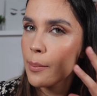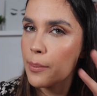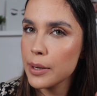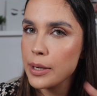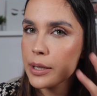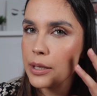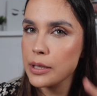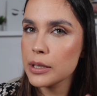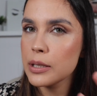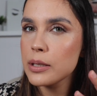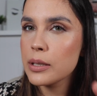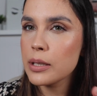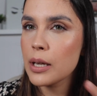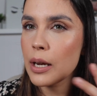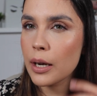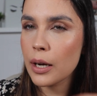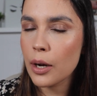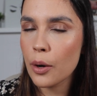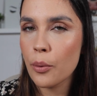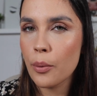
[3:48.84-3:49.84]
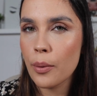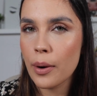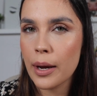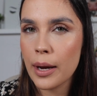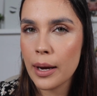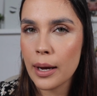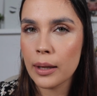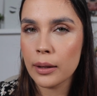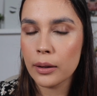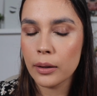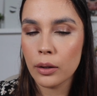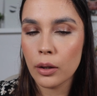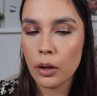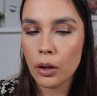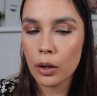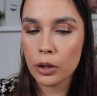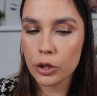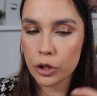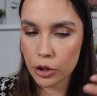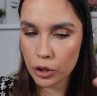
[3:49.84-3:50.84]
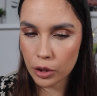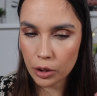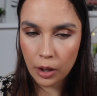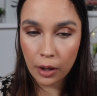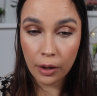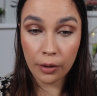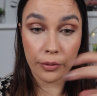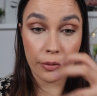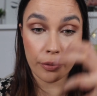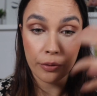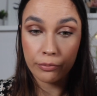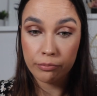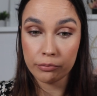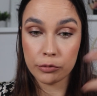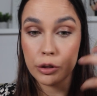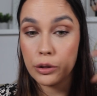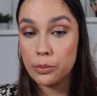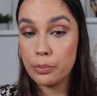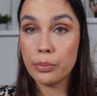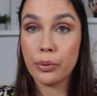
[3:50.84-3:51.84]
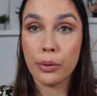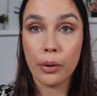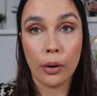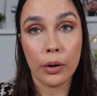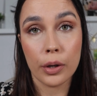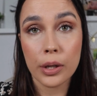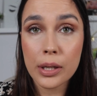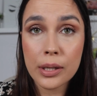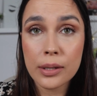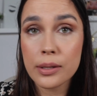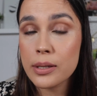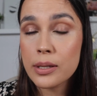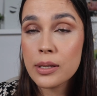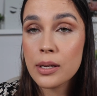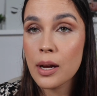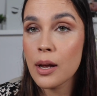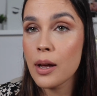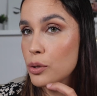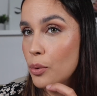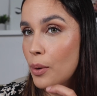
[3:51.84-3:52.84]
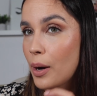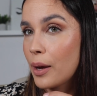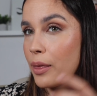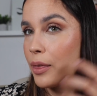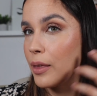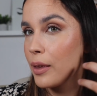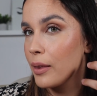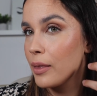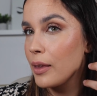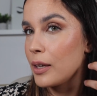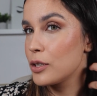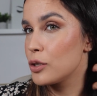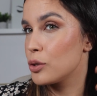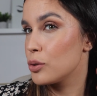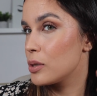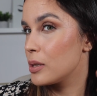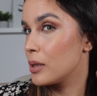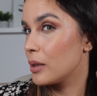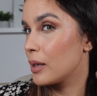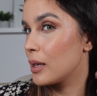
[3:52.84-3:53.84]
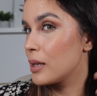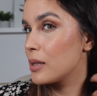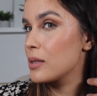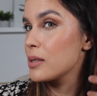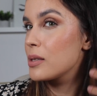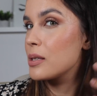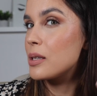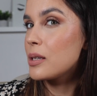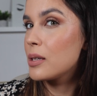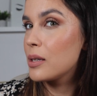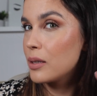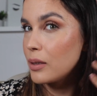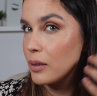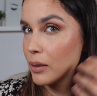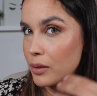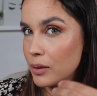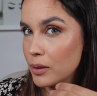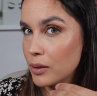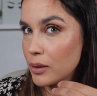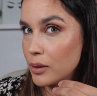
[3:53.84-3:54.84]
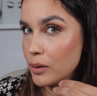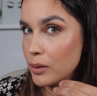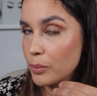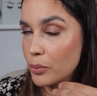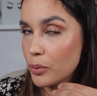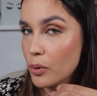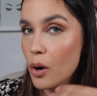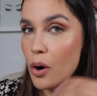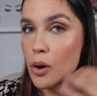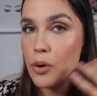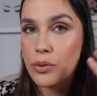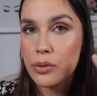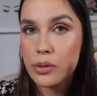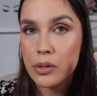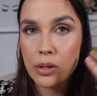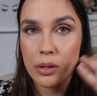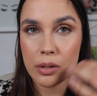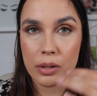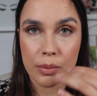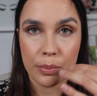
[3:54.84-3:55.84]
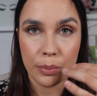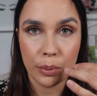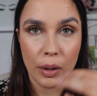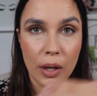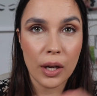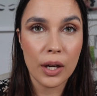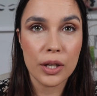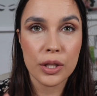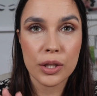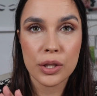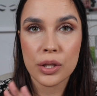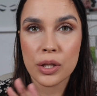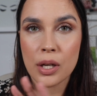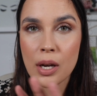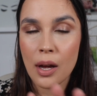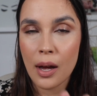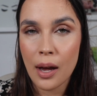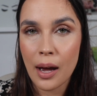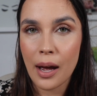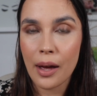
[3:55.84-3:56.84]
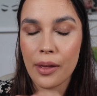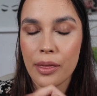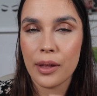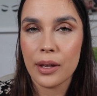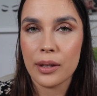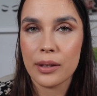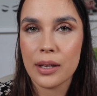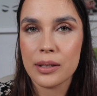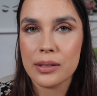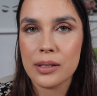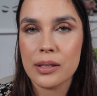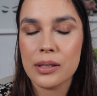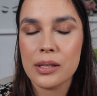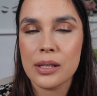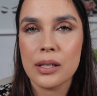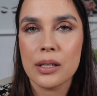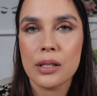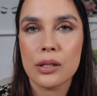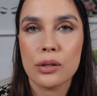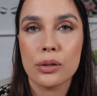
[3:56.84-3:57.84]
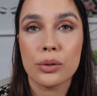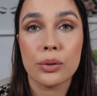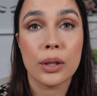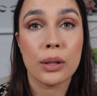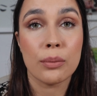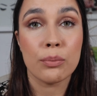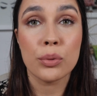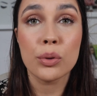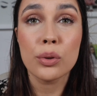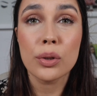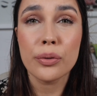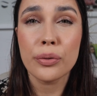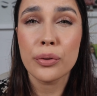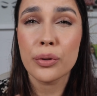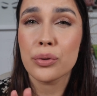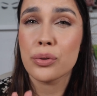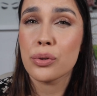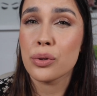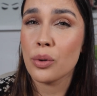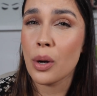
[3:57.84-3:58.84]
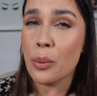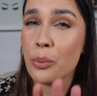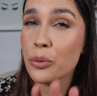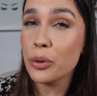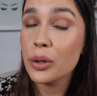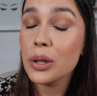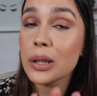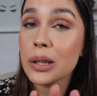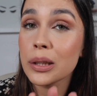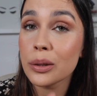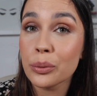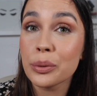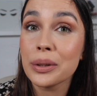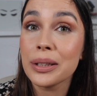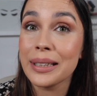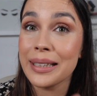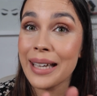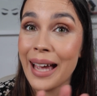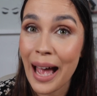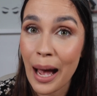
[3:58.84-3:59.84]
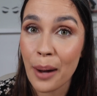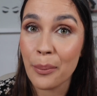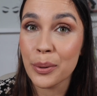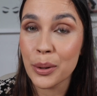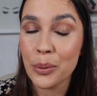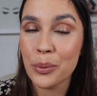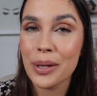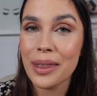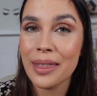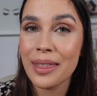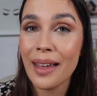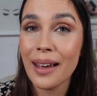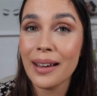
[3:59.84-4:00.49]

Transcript: but it didn't take away a lot of the product. So I think that you still can see the bronzer, the blush. I think that the skin is looking beautiful, so I'm really, really happy with